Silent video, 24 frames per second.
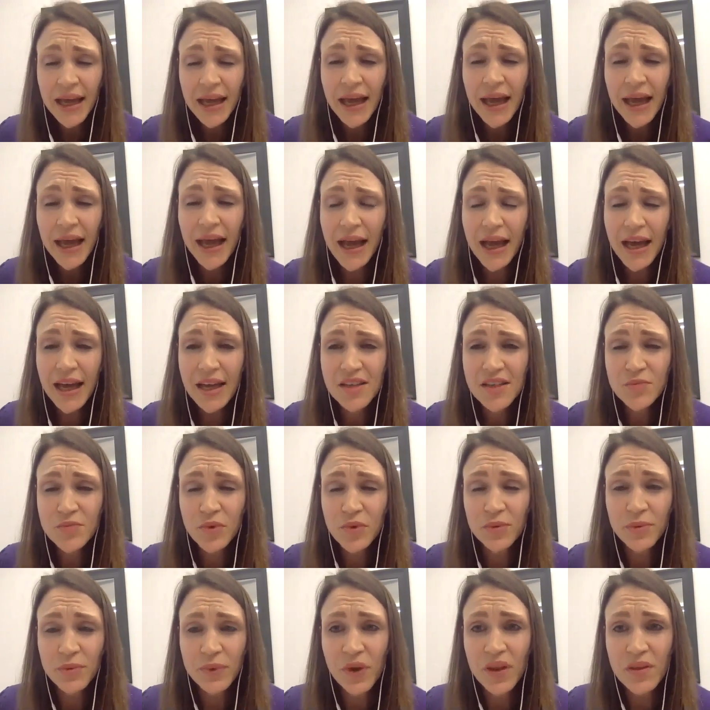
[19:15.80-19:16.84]
It's
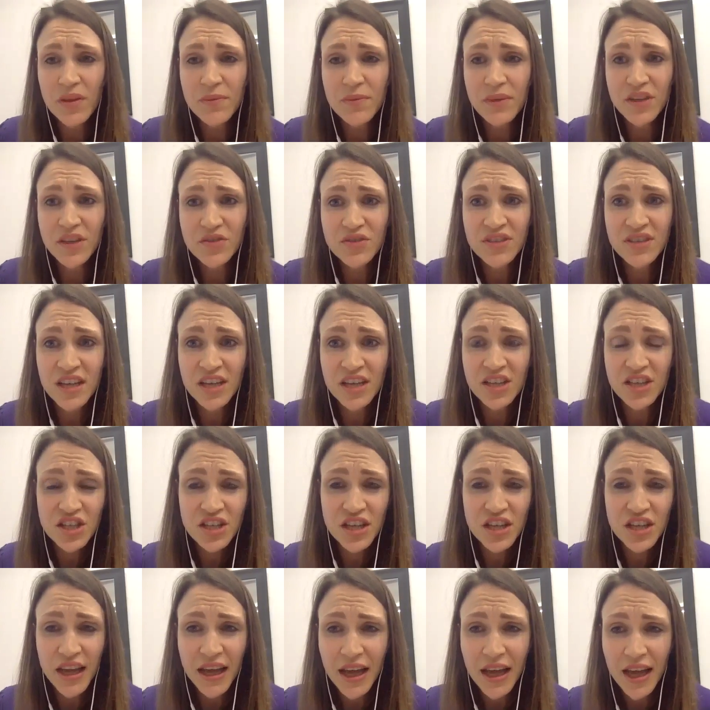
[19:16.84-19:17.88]
probably one of the most researched
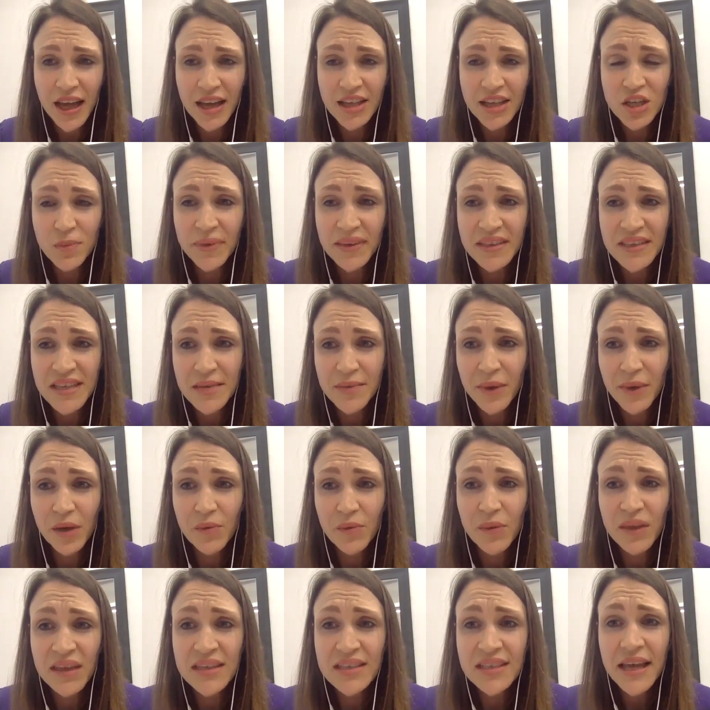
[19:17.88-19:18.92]
topics at the
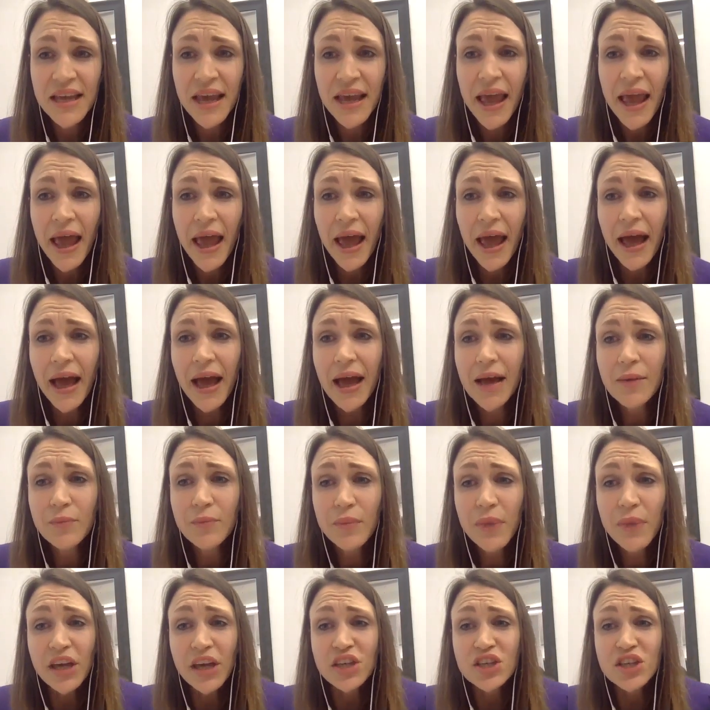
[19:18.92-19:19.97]
moment,
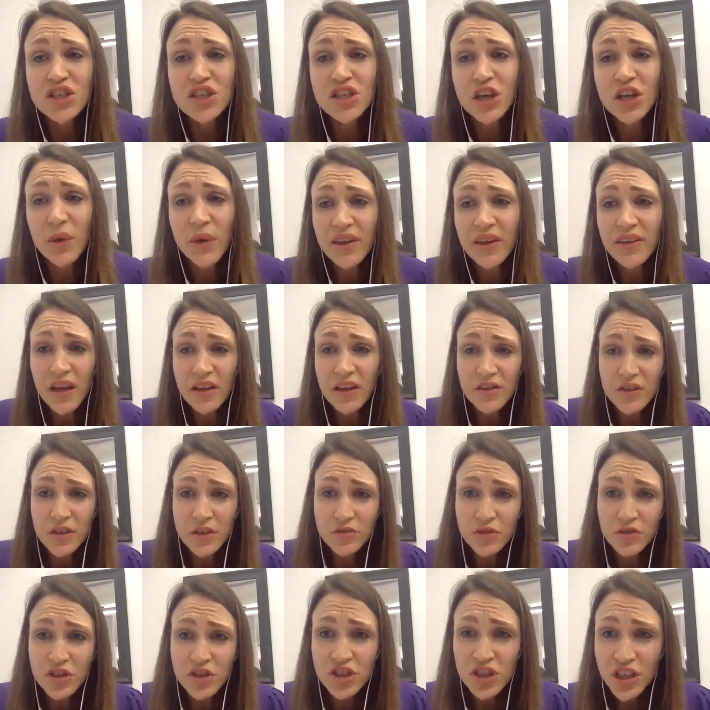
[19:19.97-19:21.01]
showing that
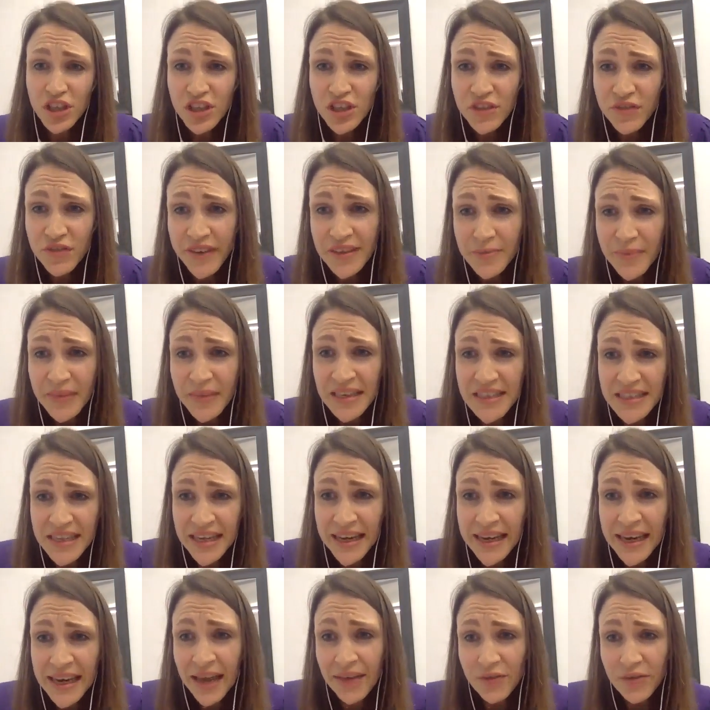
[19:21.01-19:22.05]
reduced vitamin
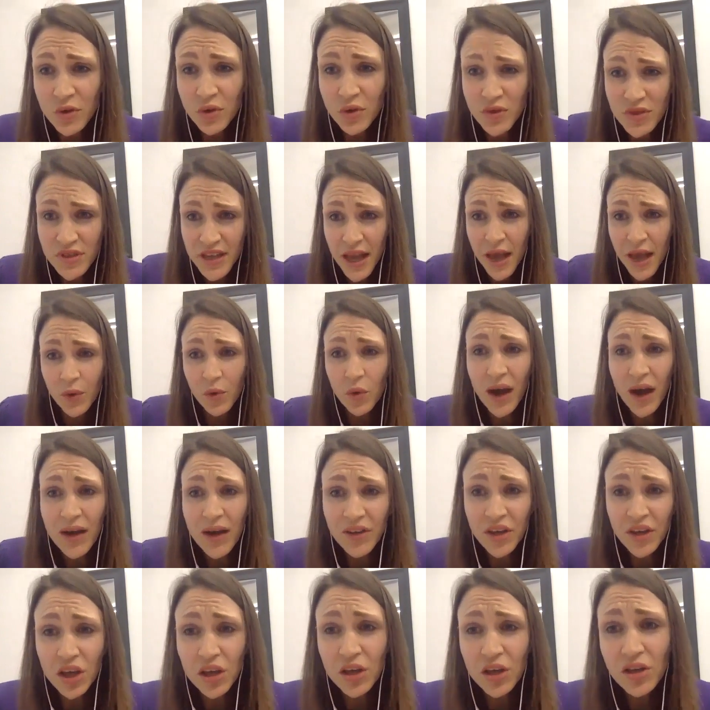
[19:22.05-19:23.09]
D levels will have
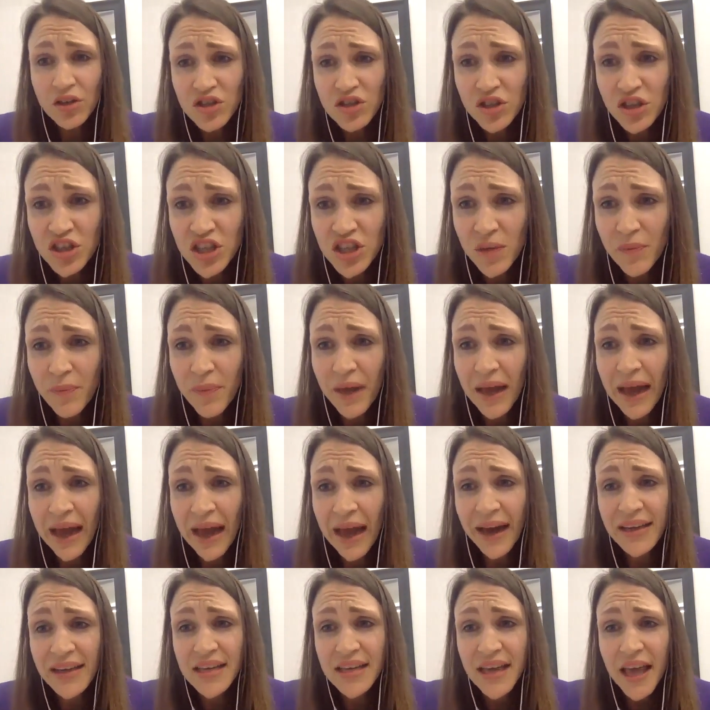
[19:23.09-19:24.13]
a huge impact.